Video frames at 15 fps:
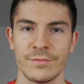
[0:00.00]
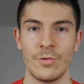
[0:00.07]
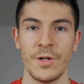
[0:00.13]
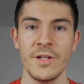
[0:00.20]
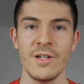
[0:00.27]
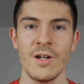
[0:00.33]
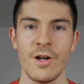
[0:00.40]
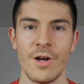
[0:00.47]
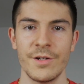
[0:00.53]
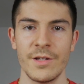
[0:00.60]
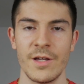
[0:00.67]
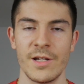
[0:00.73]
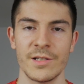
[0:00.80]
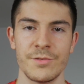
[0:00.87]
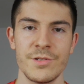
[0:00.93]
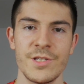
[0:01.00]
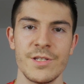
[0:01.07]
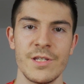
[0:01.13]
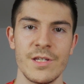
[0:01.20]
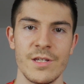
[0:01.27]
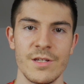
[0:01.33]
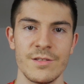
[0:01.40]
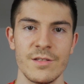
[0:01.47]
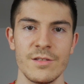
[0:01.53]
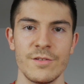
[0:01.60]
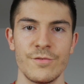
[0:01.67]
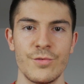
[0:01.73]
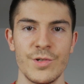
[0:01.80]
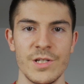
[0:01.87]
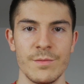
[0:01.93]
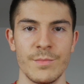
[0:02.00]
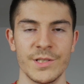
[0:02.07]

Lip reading: Running on electricity isn't free,